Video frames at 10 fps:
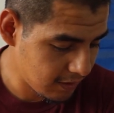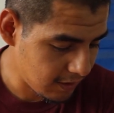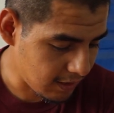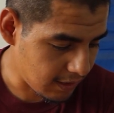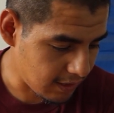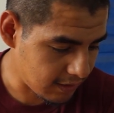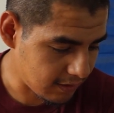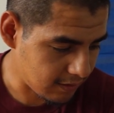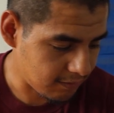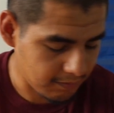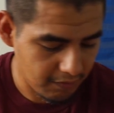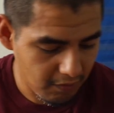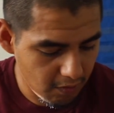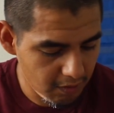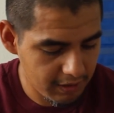And of
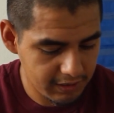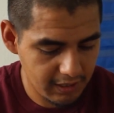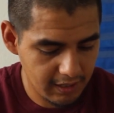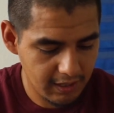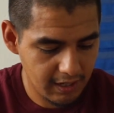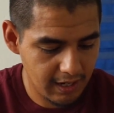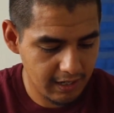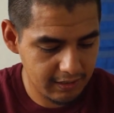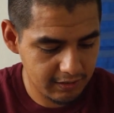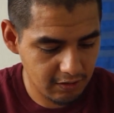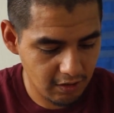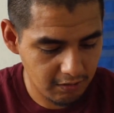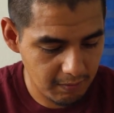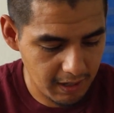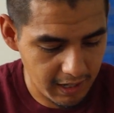course, I
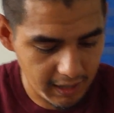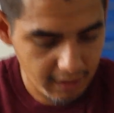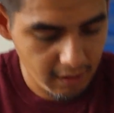installed my